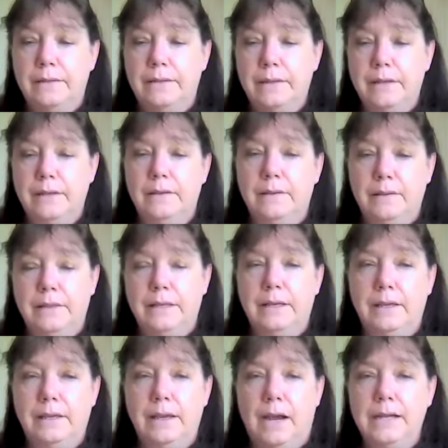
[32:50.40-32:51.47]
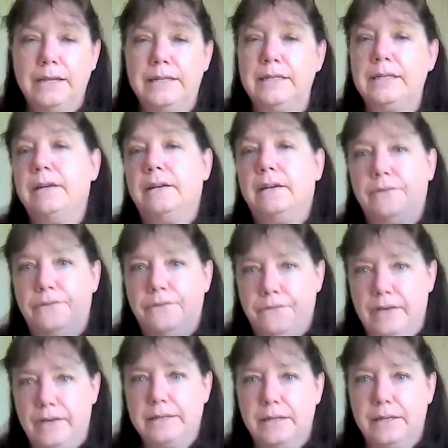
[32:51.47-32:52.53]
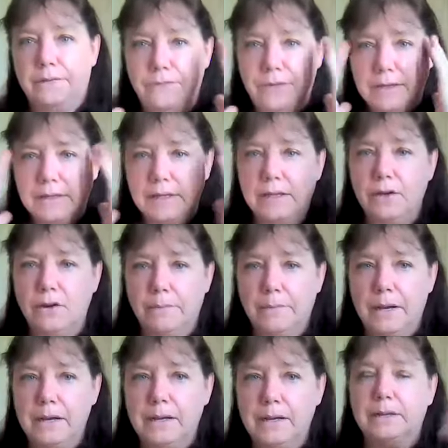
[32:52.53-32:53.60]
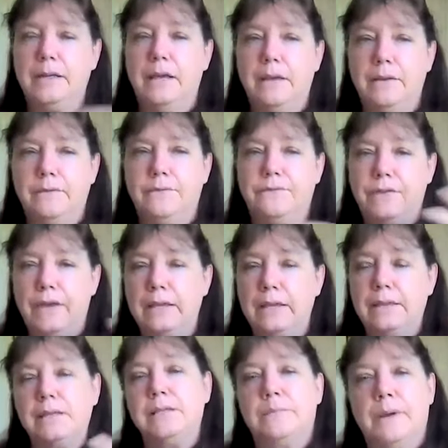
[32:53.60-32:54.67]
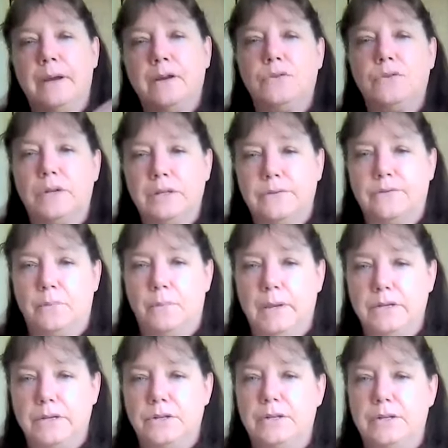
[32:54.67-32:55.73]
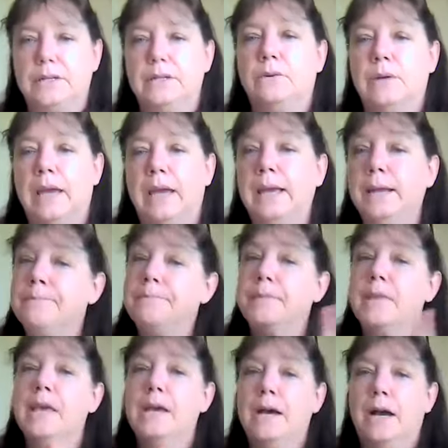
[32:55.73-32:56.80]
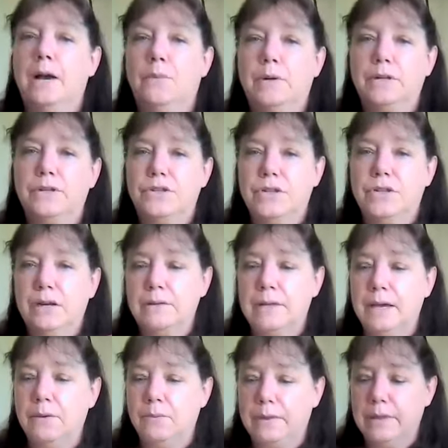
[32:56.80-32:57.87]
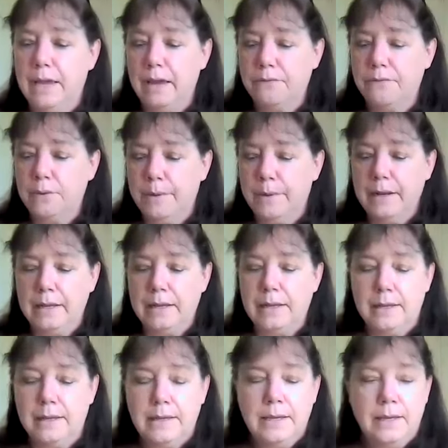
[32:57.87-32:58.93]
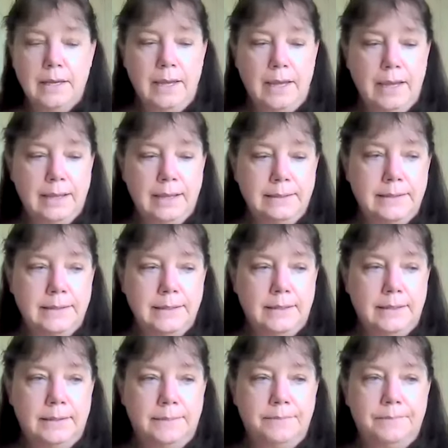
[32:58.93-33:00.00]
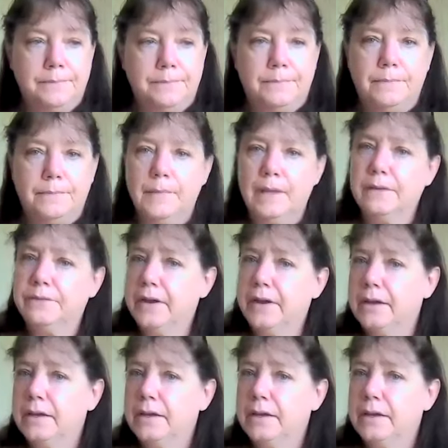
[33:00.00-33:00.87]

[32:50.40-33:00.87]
the idea of fit in your mind, faith inspired transformation. Okay, I want to share that with everybody, and if I